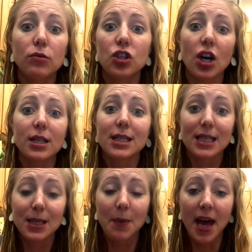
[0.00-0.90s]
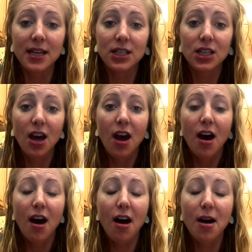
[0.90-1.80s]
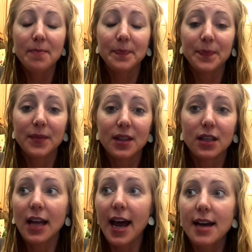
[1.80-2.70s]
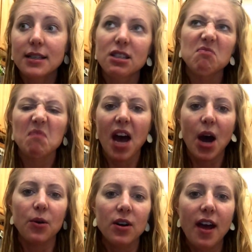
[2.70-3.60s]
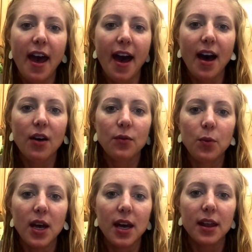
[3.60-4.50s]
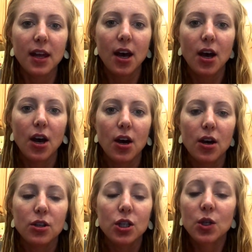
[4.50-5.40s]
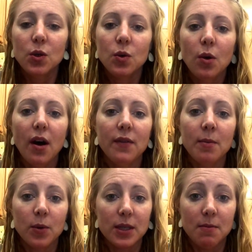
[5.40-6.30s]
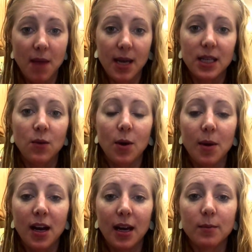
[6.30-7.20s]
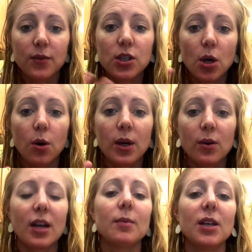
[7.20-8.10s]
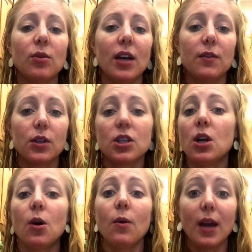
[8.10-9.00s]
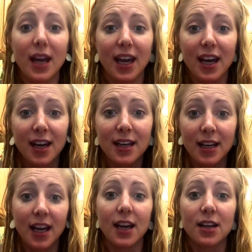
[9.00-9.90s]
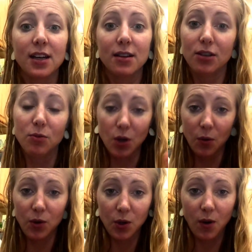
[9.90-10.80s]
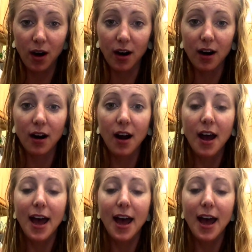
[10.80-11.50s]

just spent the last hour and a half with 2 of the most amazing women I am so incredibly grateful to know. Anne and Hannah, you know who you are.